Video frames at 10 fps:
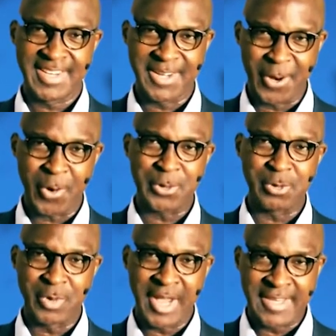God
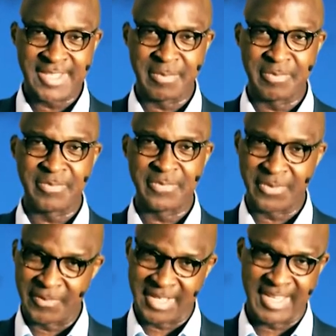raised him
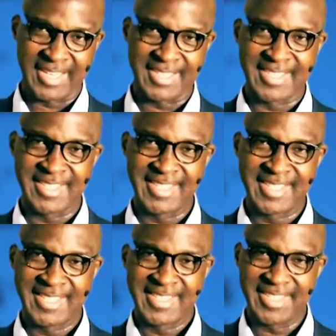from the dead.
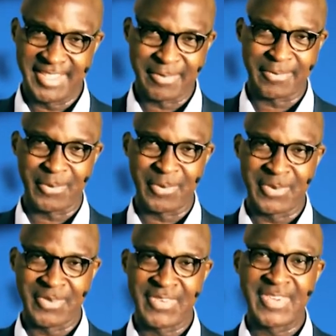Therefore,
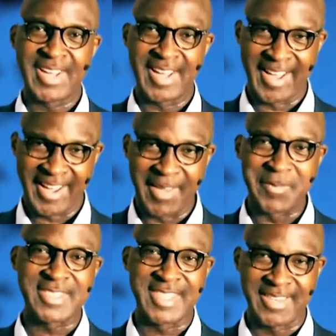I
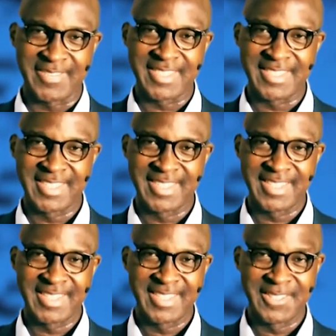am saved.
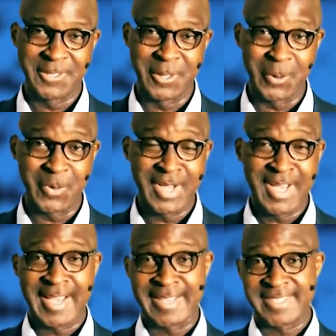You know,
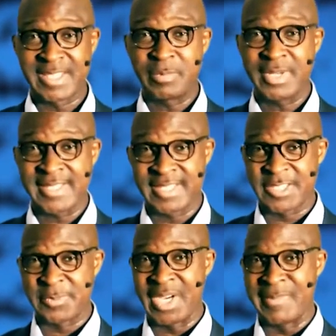as simple as
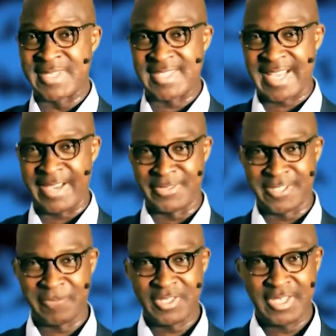this prayer may
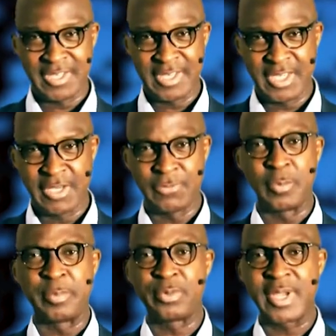sound, if
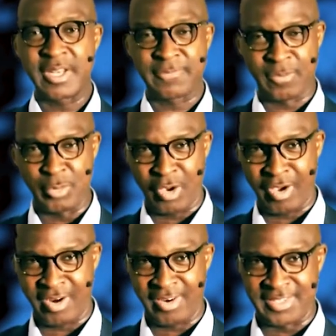you prayed it from your
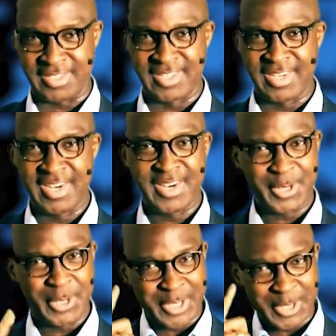heart,
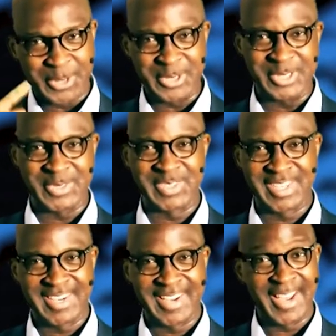God heard you
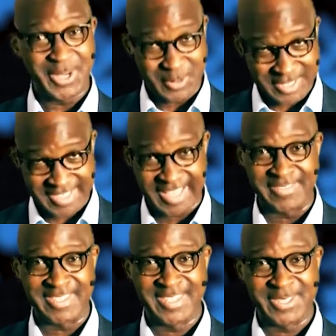and you are
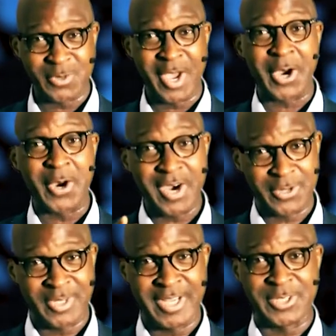saved. So I
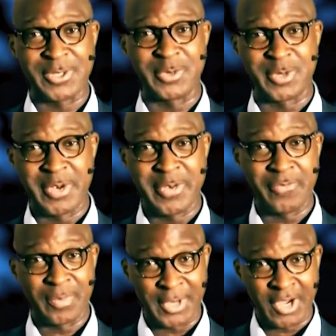congratulate you
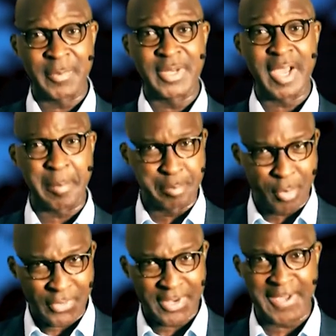for becoming a
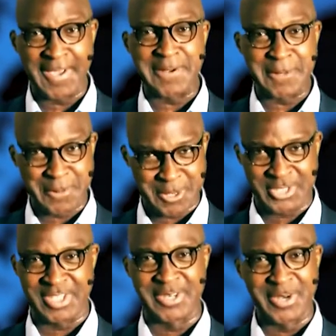born again
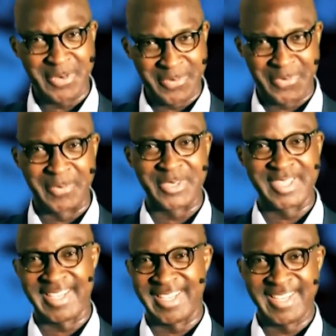Christian from today.